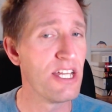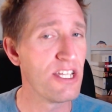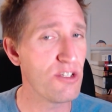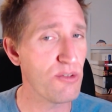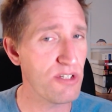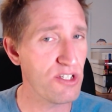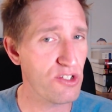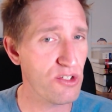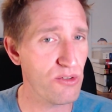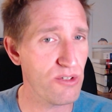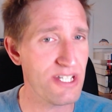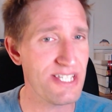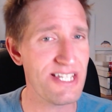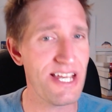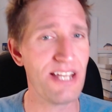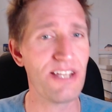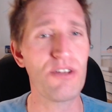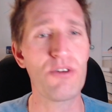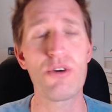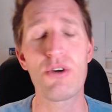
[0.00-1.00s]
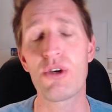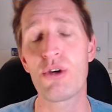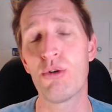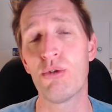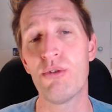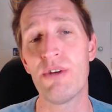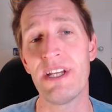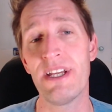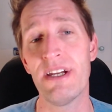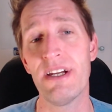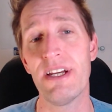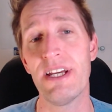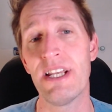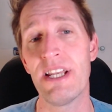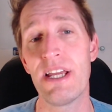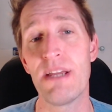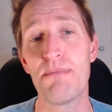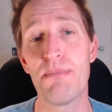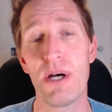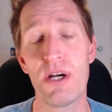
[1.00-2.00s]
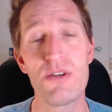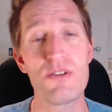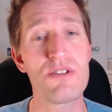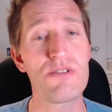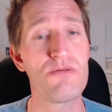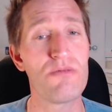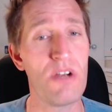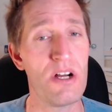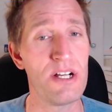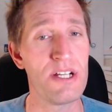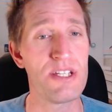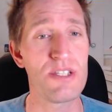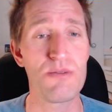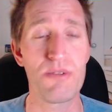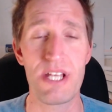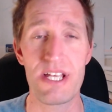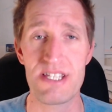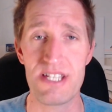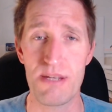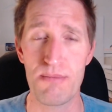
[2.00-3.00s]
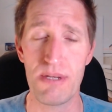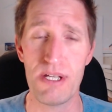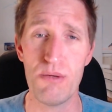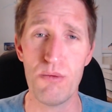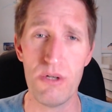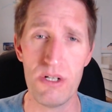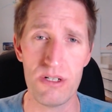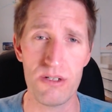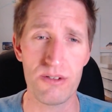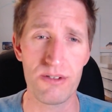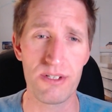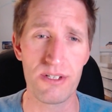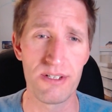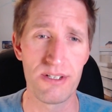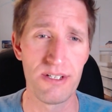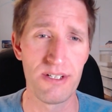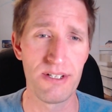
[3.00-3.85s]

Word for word: to ensure a technical career in a post-Rise with SAP world.